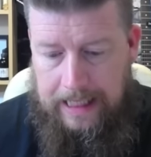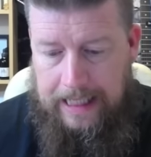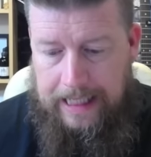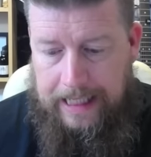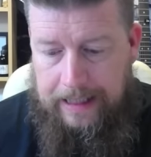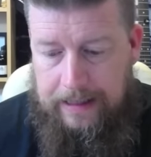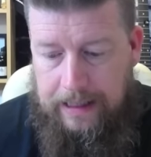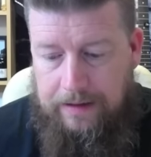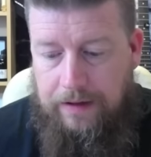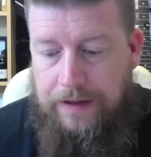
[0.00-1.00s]
The
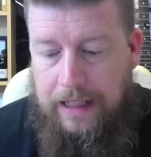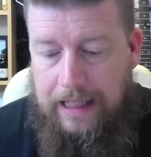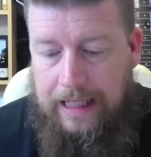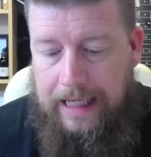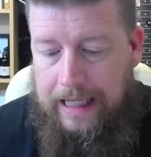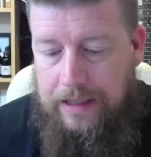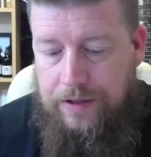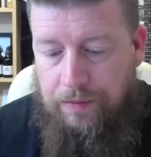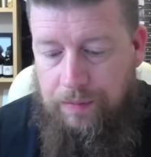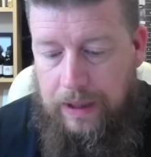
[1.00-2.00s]
other thing
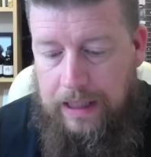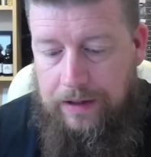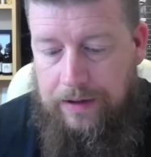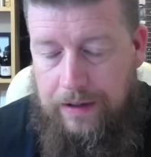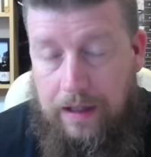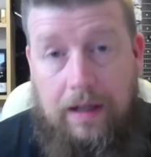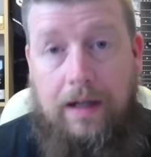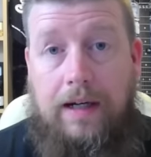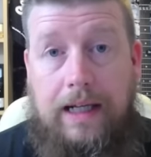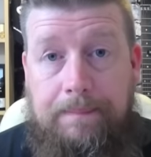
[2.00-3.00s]
is with
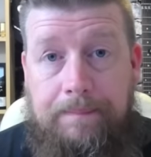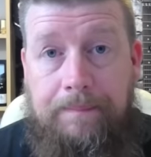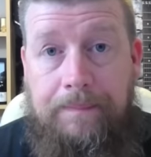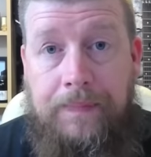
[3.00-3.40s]
lime.